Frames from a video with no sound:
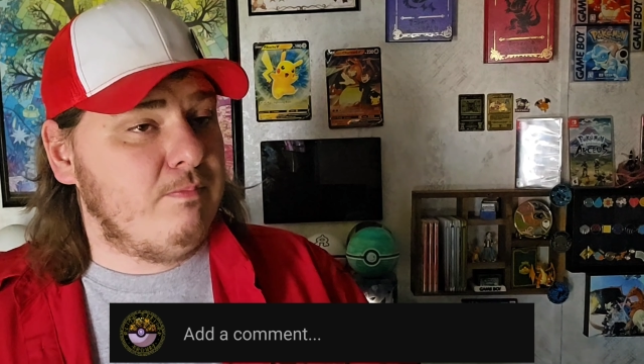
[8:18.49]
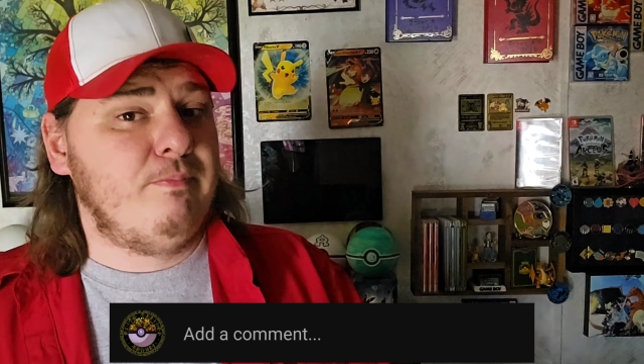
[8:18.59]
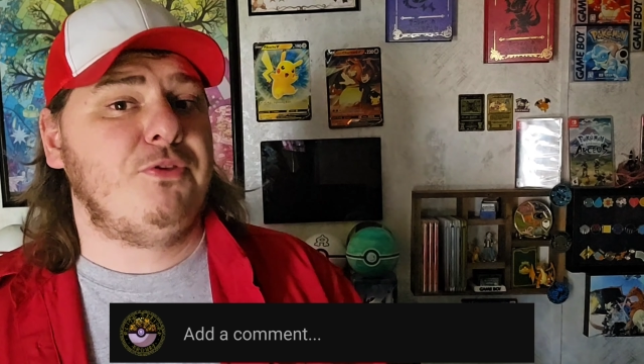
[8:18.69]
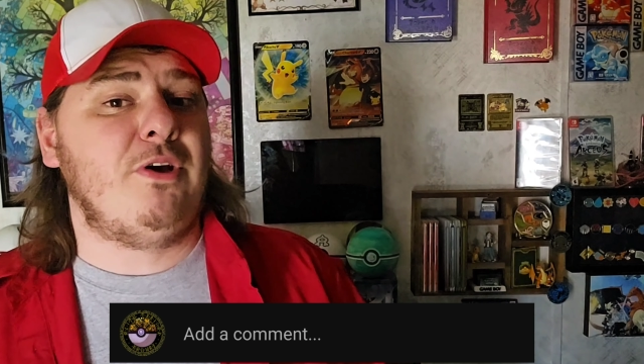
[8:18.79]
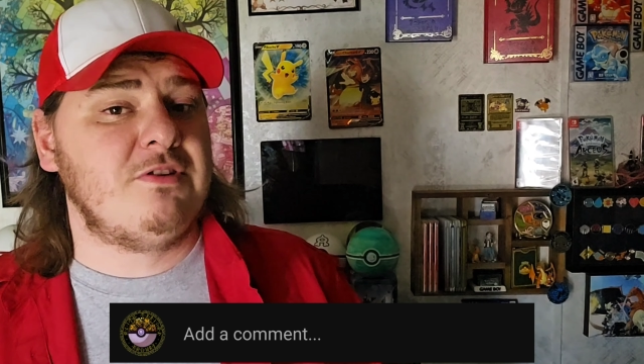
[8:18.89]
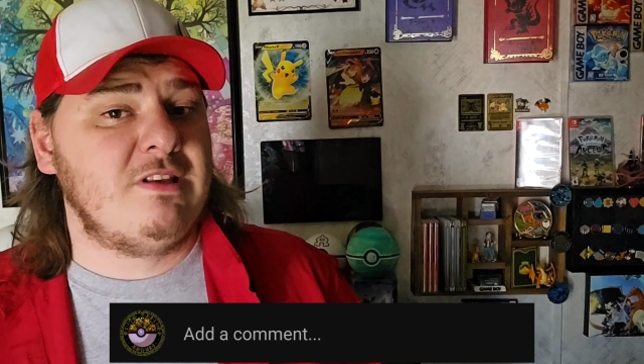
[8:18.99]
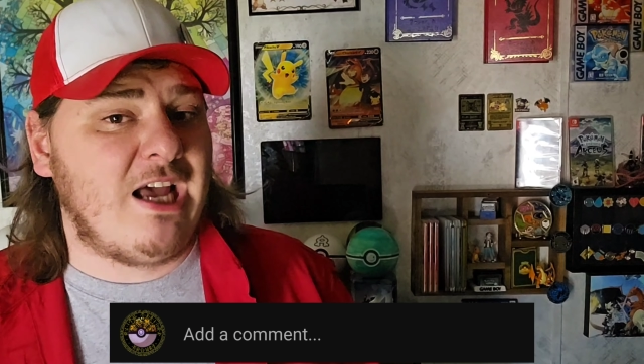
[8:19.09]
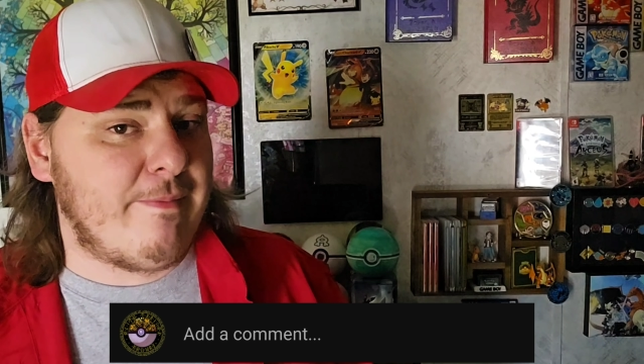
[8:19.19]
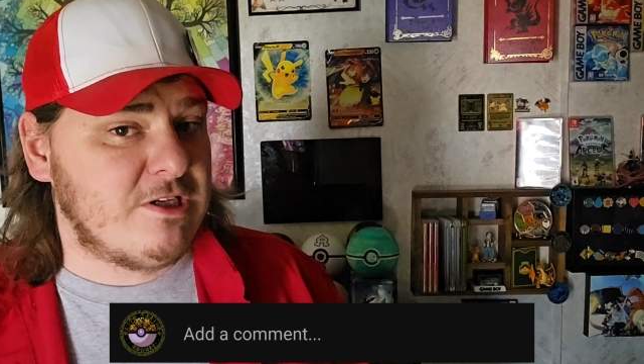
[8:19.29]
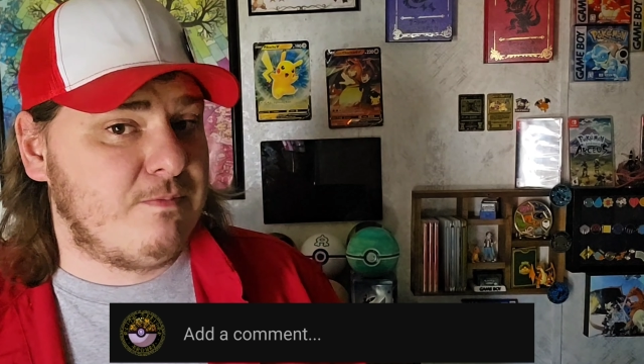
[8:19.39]
put those in the
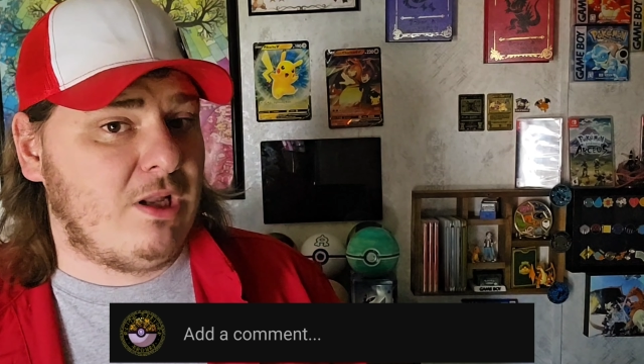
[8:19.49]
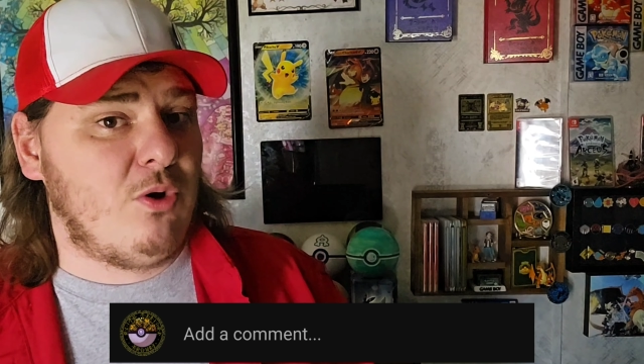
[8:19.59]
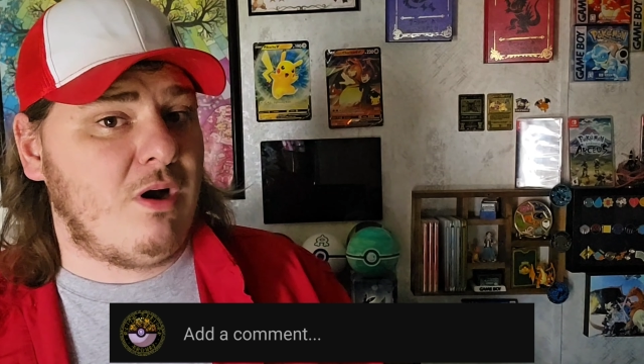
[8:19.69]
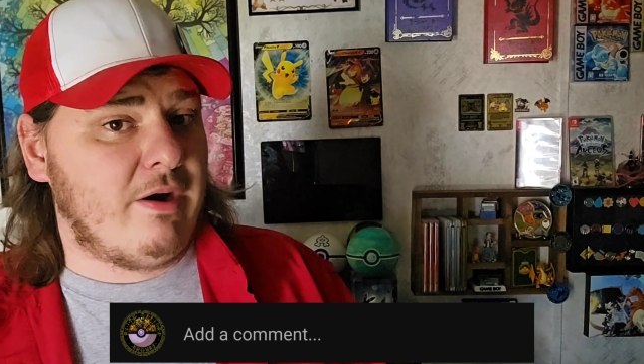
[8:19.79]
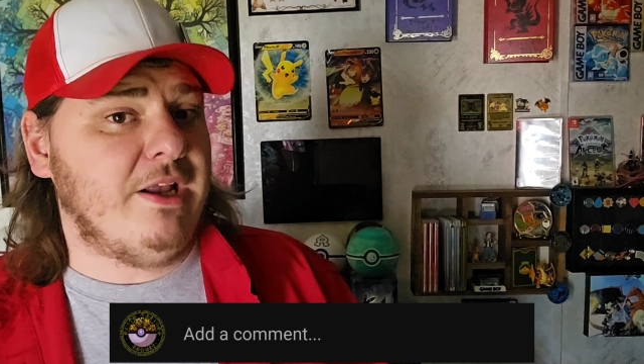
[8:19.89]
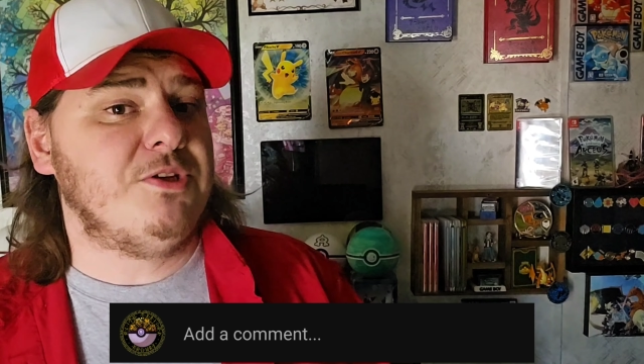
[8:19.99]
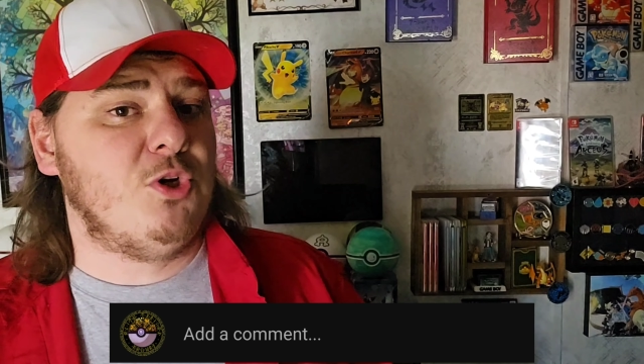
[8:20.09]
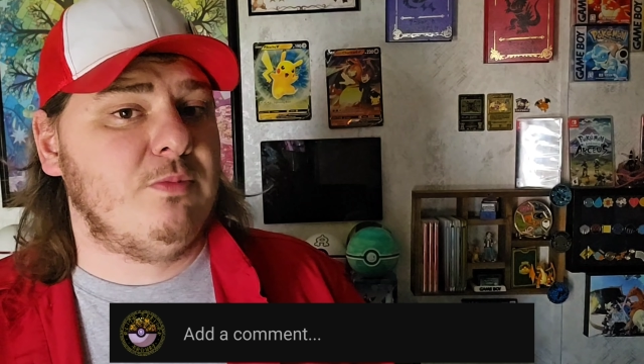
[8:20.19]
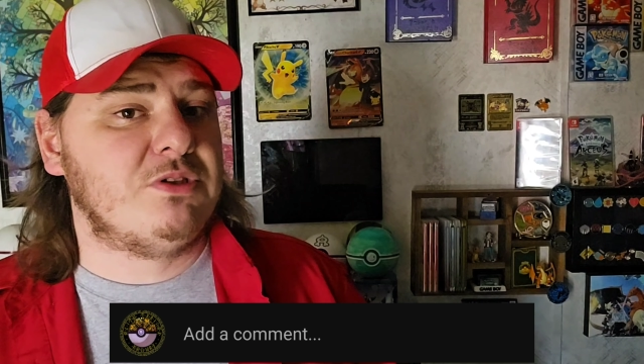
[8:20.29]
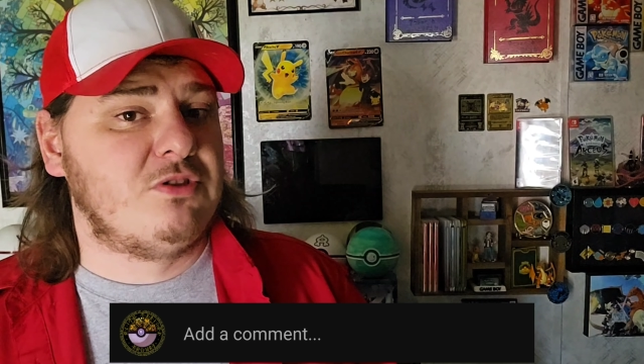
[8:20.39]
comments below and I'll get to
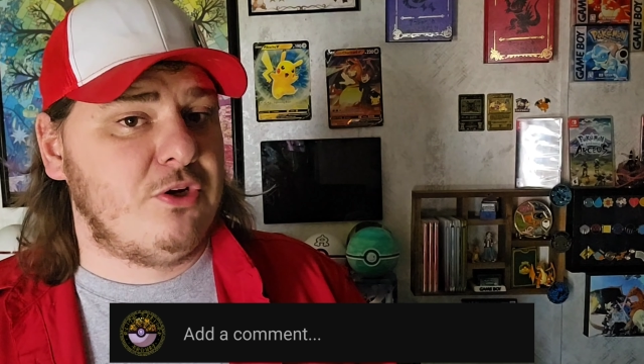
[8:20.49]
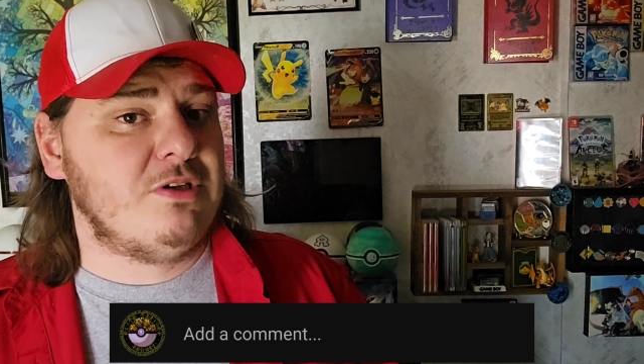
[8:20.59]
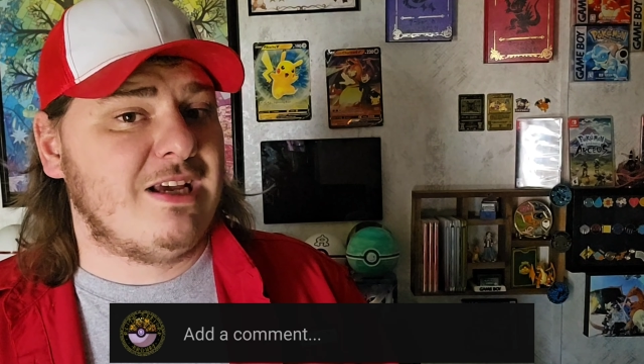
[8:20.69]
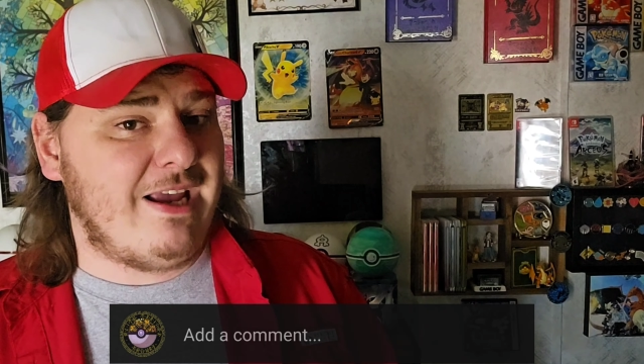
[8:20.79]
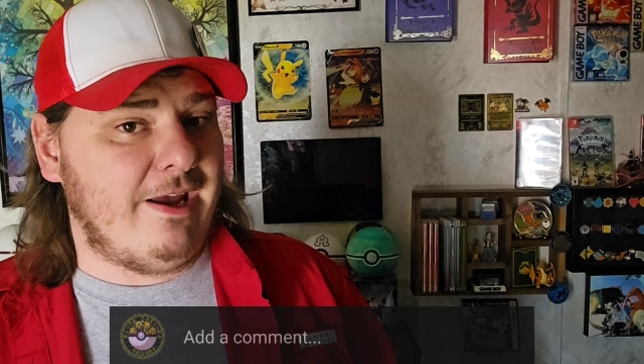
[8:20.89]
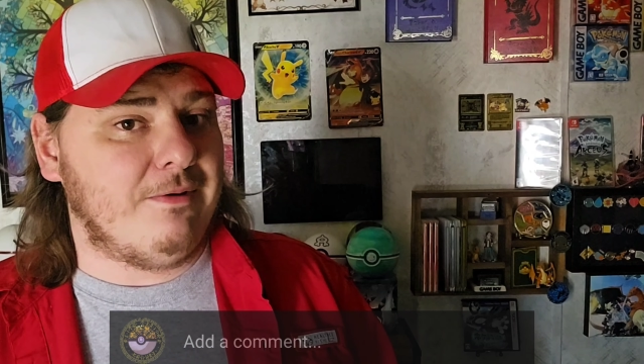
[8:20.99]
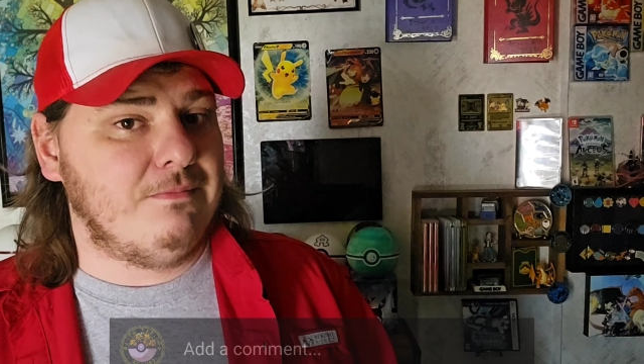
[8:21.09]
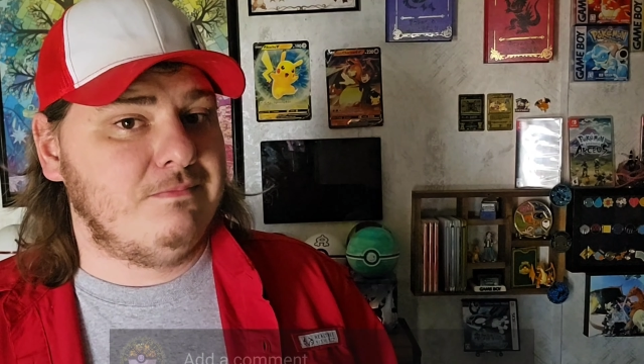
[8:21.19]
them as soon as I can.